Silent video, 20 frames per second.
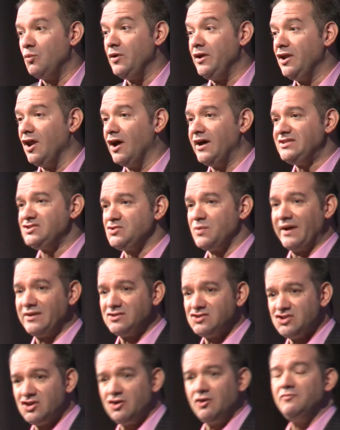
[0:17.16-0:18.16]
We lie to
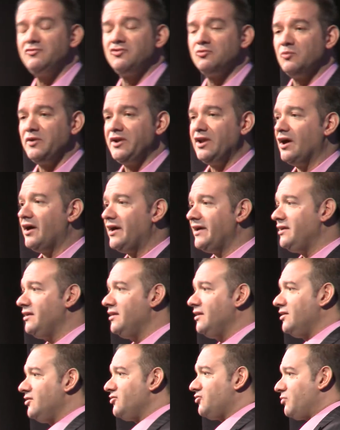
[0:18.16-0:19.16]
ourselves and we lie
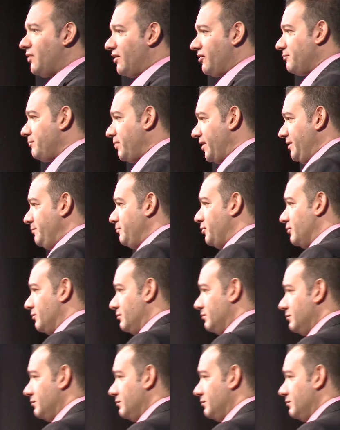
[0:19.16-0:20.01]
to other people.